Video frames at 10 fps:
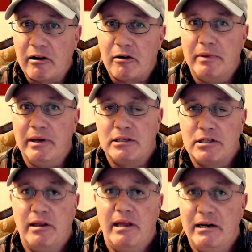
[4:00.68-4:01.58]
little bit
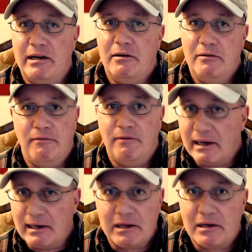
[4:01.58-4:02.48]
so that it didn't
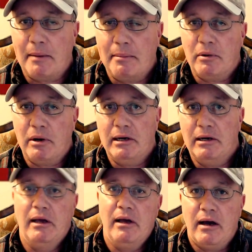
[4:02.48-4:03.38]
violate copyright.
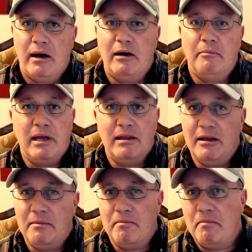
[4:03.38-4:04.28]
Um, and
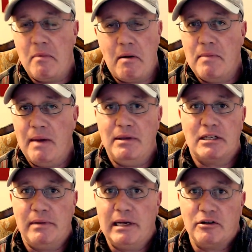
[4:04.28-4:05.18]
then maybe
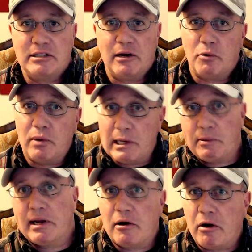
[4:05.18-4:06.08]
somebody else had a really
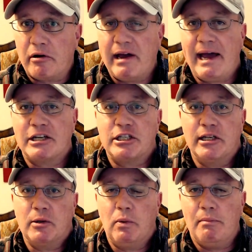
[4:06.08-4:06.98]
great call to action
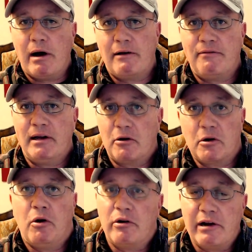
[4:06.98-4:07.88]
and we modified our
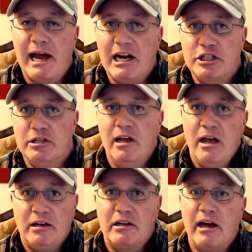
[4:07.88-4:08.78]
call to action
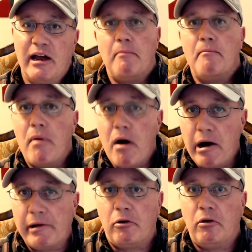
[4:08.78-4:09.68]
to kind of
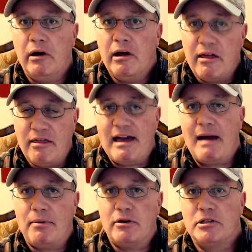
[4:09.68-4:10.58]
model
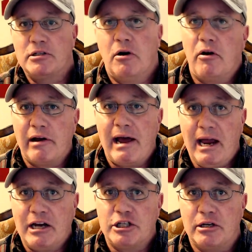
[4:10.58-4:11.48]
that person's call to
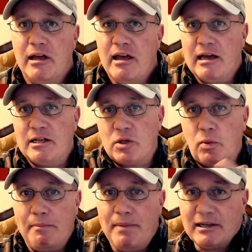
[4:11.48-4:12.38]
action. And so
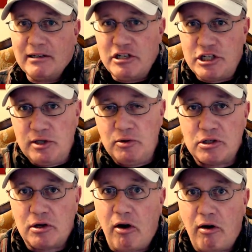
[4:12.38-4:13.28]
we picked and
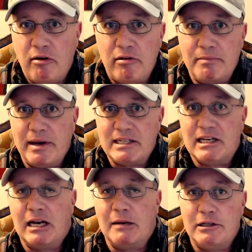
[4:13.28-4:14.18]
chose all the best
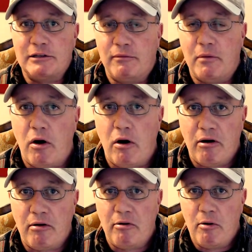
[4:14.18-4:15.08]
elements from
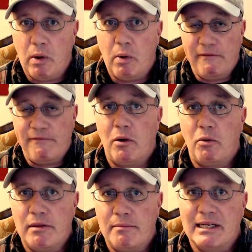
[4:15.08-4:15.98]
all what we felt
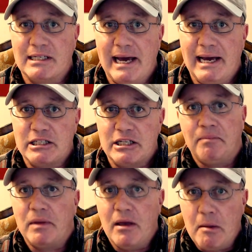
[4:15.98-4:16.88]
were the best ads,
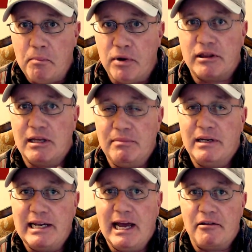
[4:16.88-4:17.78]
put them
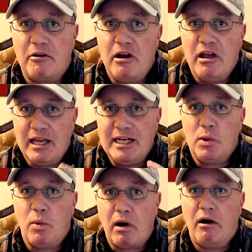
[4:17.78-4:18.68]
together
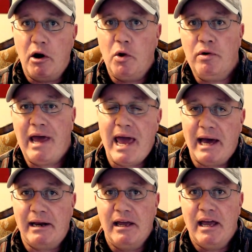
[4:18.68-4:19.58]
into our own
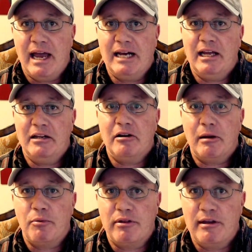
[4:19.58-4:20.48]
ad, and ended
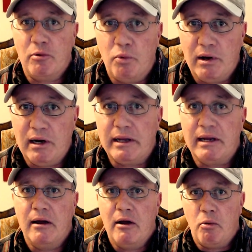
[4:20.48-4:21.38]
up with a
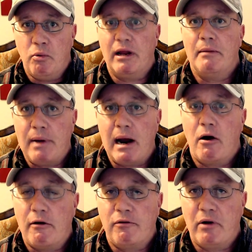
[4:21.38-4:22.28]
really, really
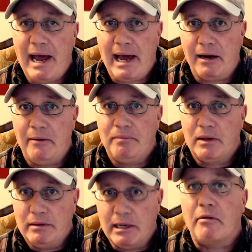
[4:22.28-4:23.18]
powerful ad.
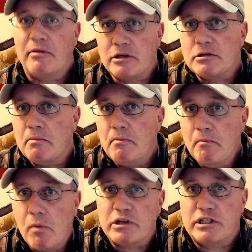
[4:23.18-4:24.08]
Now, there's
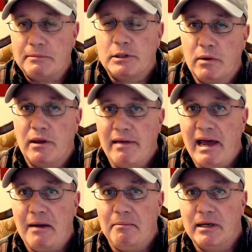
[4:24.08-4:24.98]
more steps to it than
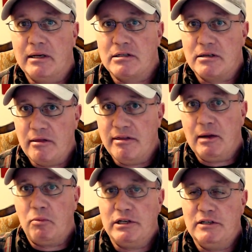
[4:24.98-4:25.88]
that because
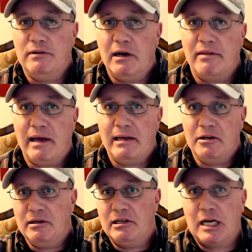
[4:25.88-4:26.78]
then once you've done that,
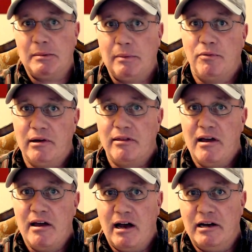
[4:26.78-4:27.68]
you need to come up with
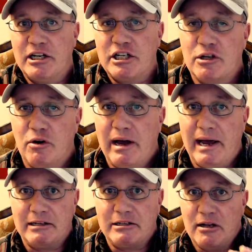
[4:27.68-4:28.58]
additional
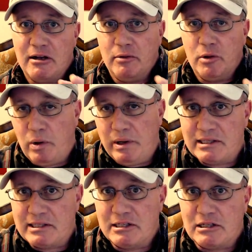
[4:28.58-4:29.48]
ads,
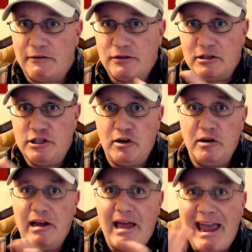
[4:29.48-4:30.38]
tweaks, and stuff so that you
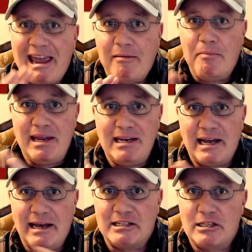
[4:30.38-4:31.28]
can A B
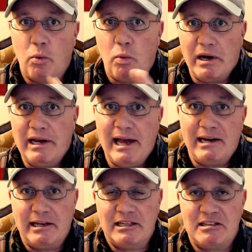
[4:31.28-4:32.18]
test one ad
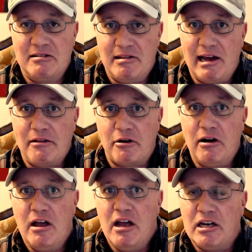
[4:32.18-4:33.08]
against the other
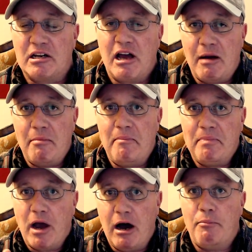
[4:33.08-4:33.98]
to come
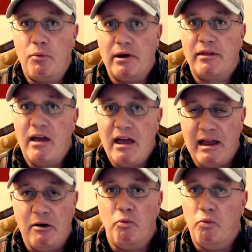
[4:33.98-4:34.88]
up with a,